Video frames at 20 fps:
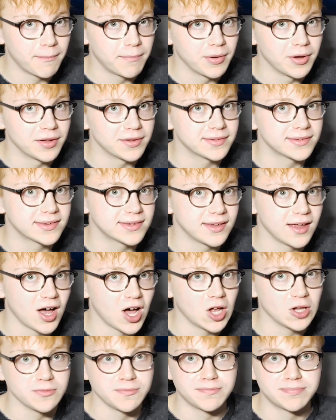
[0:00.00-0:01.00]
but
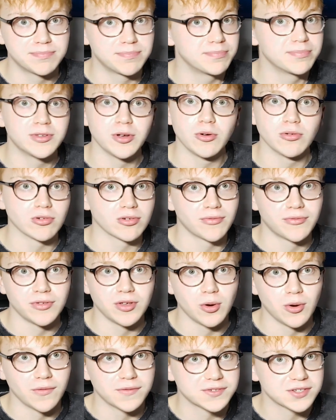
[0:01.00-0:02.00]
I'll do a
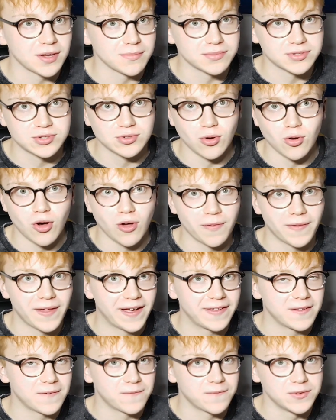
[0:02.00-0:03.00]
review of some sort on that
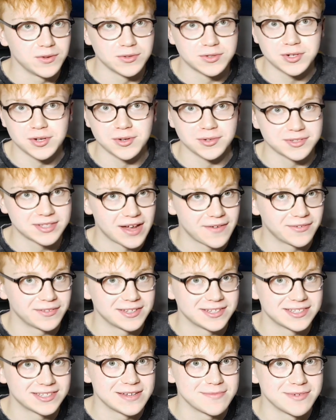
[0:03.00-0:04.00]
in the future. You'll
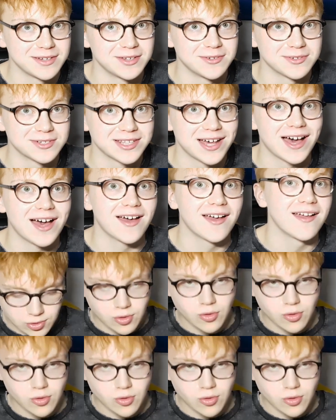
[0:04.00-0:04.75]
definitely me use that.